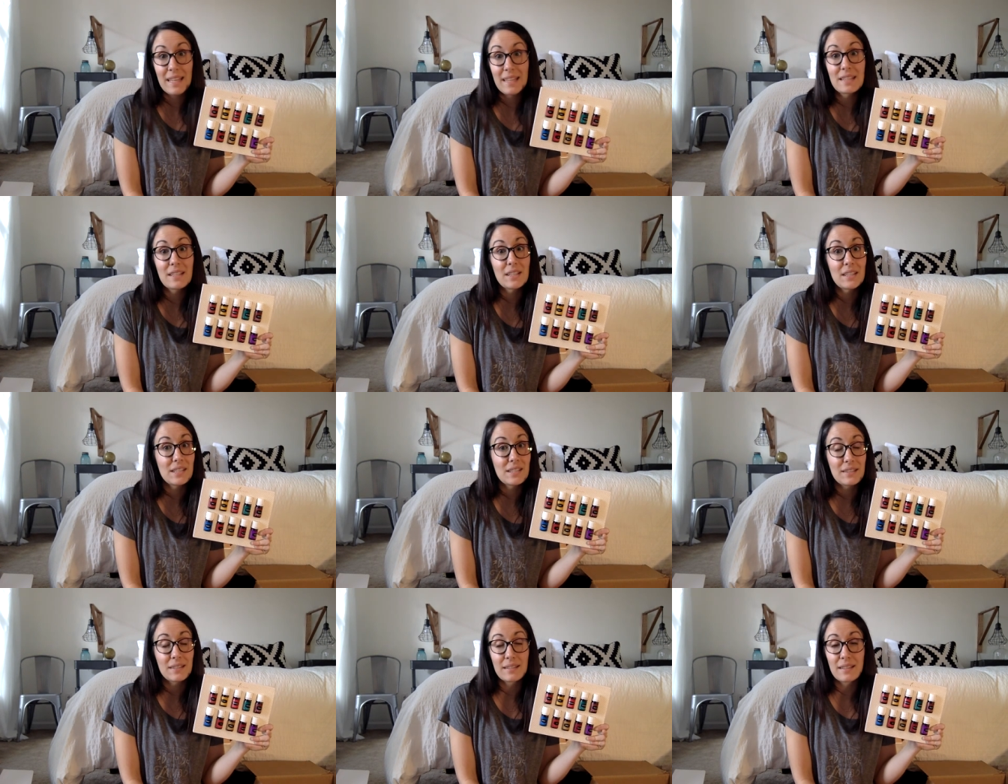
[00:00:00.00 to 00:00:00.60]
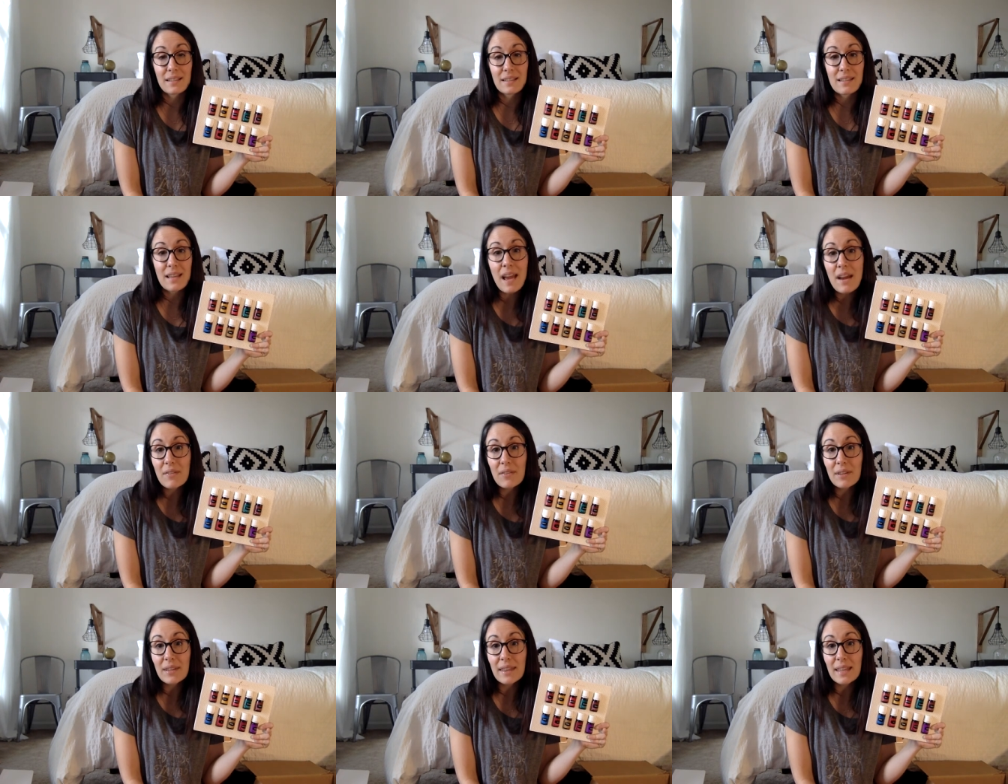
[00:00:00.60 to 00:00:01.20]
It seriously does
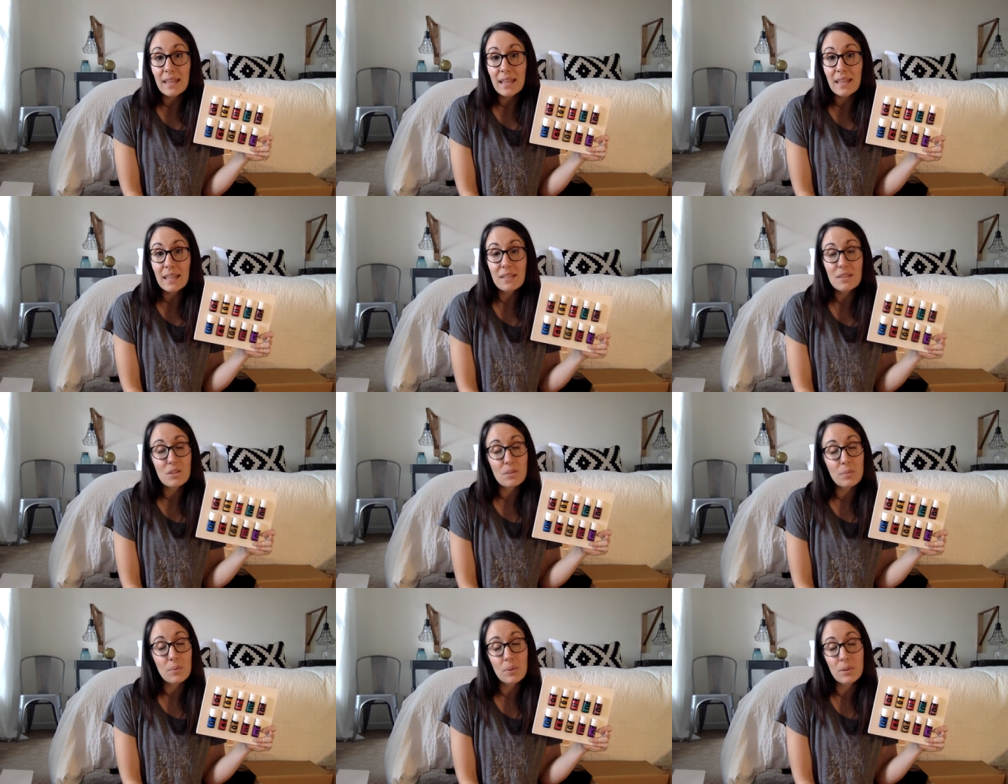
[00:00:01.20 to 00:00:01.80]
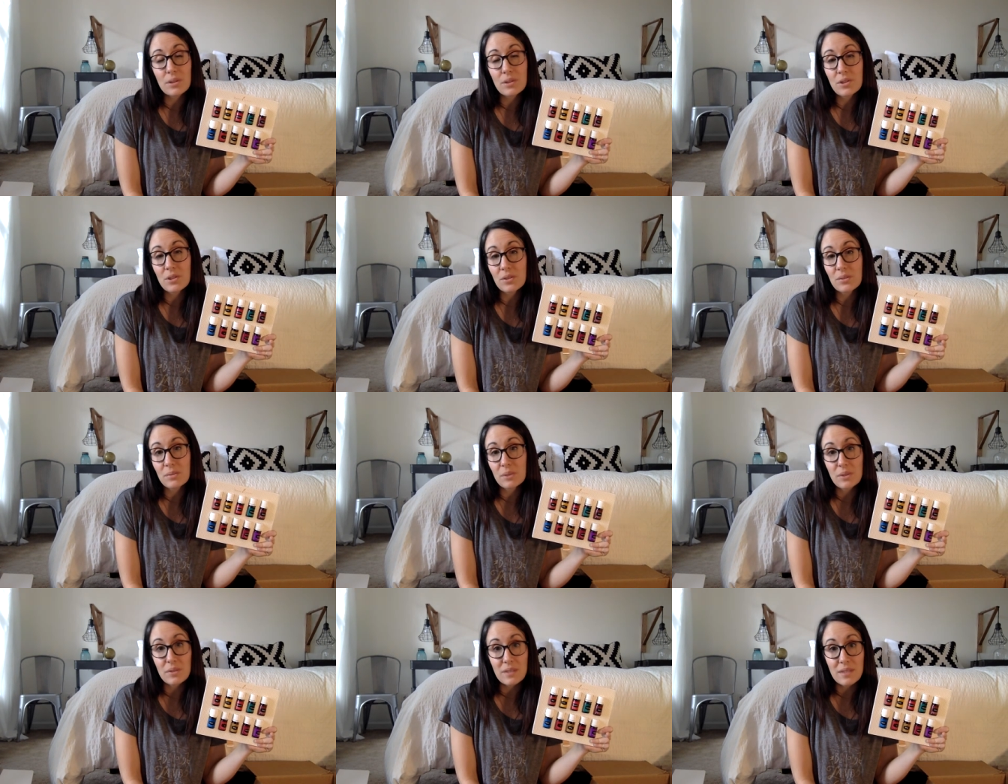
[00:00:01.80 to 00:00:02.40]
everything. It supports your
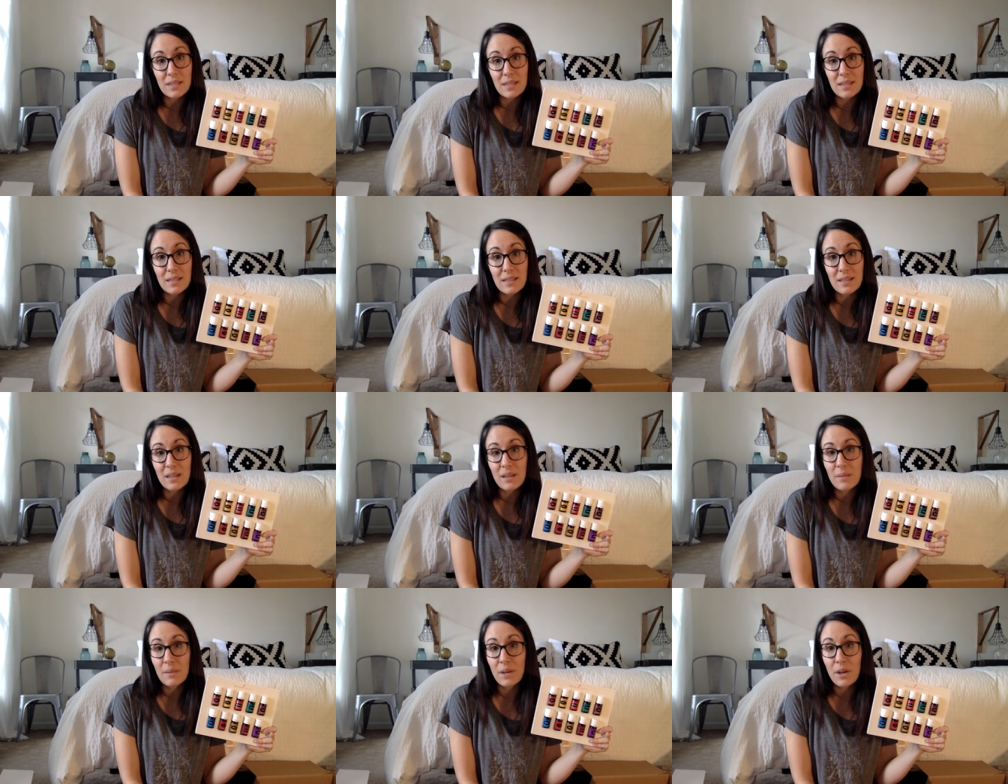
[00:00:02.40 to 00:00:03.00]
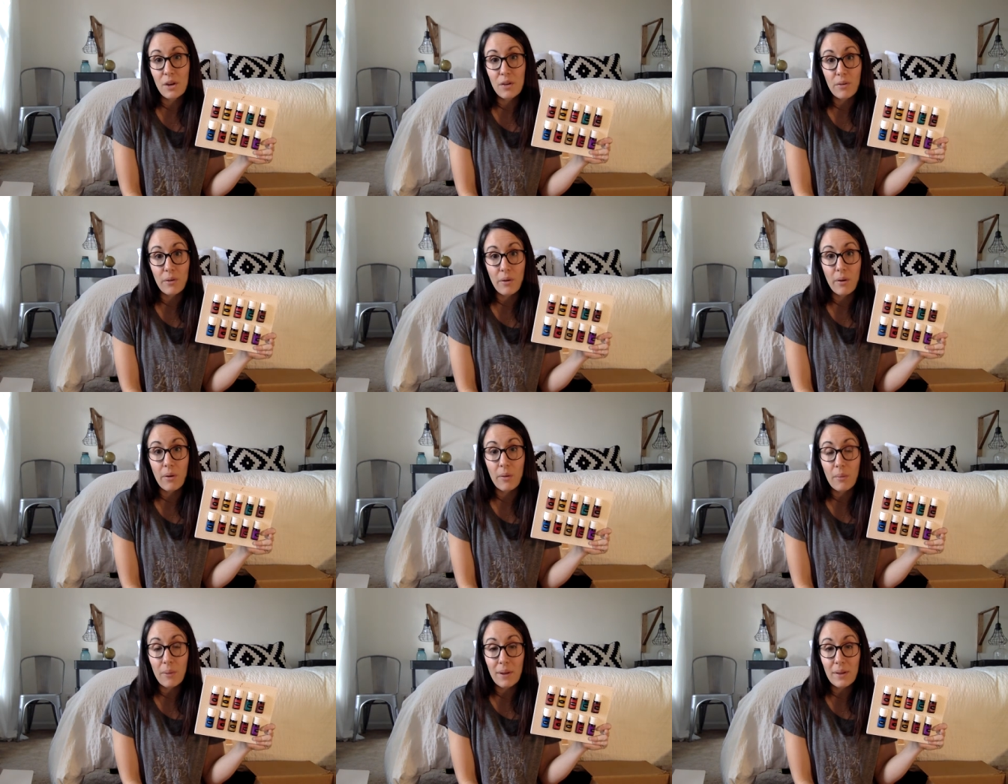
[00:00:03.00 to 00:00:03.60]
immune system and
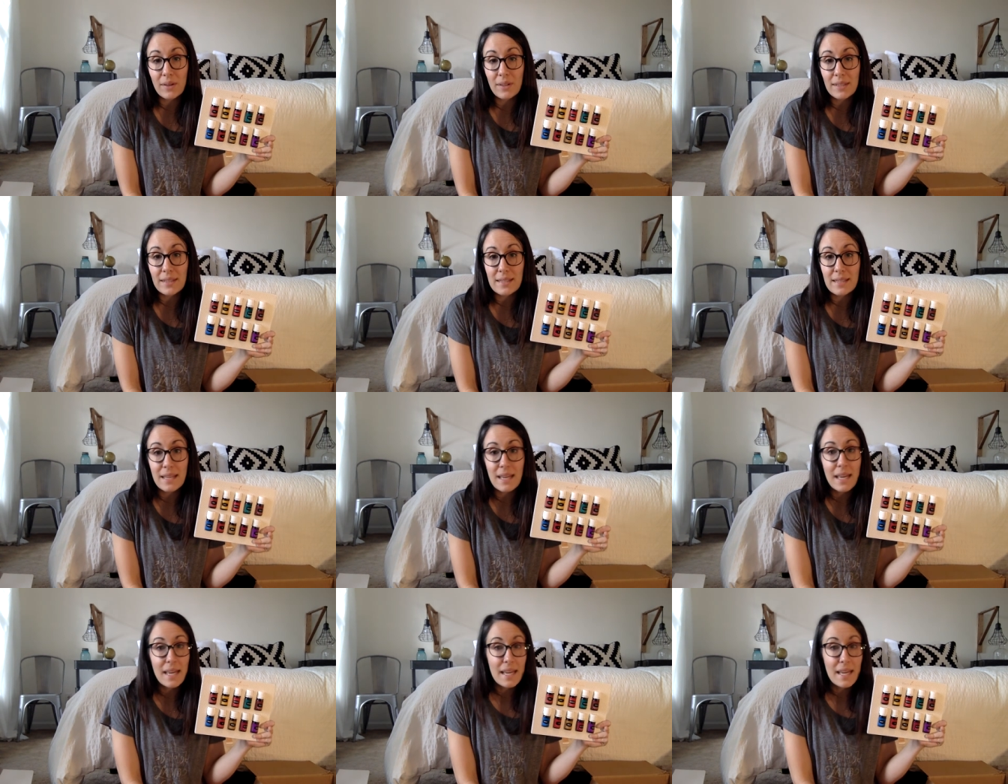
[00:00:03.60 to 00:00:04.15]
overall wellness.